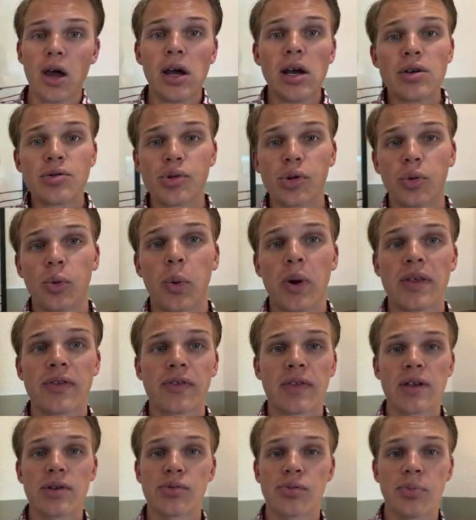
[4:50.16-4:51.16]
So with
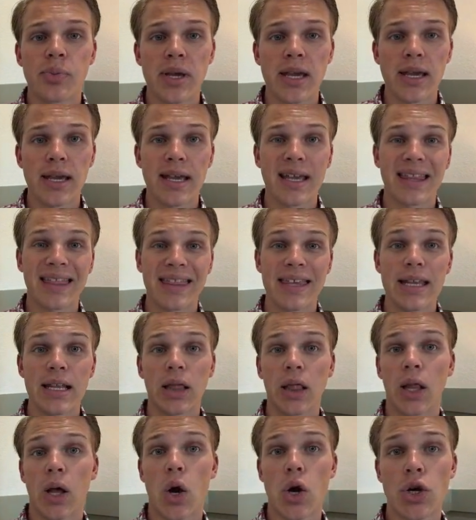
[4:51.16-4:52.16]
this being the
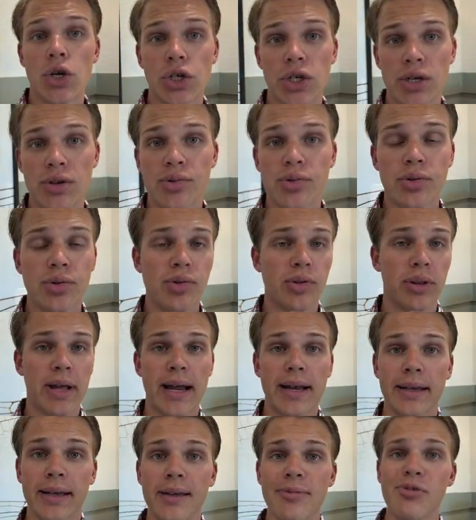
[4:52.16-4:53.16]
largest
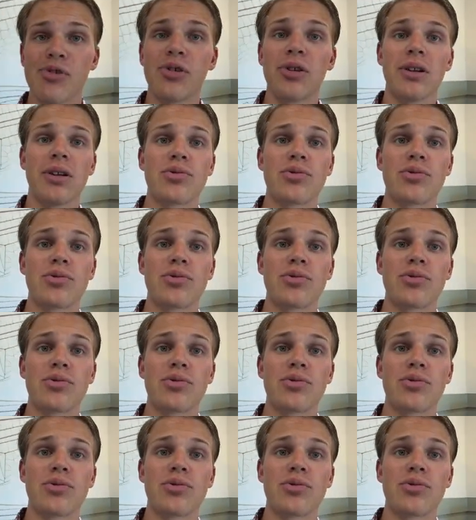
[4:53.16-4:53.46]
Celina community,